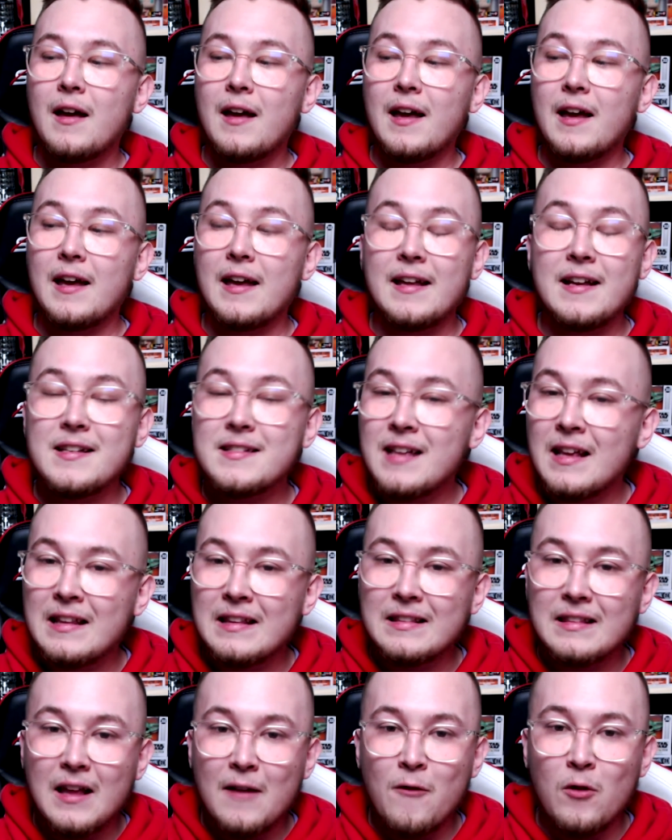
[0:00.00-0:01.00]
It is a
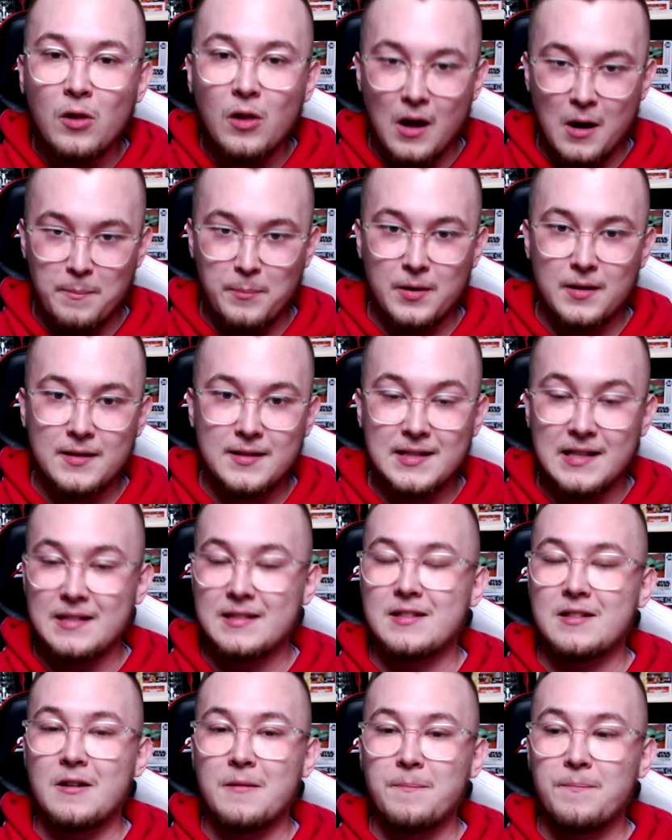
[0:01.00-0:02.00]
level up
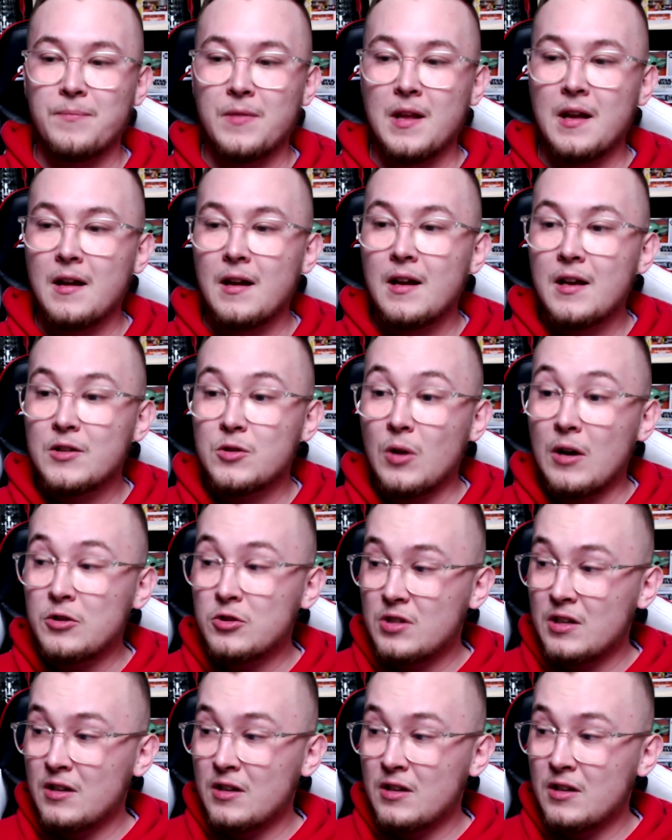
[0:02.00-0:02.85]
system. So as you see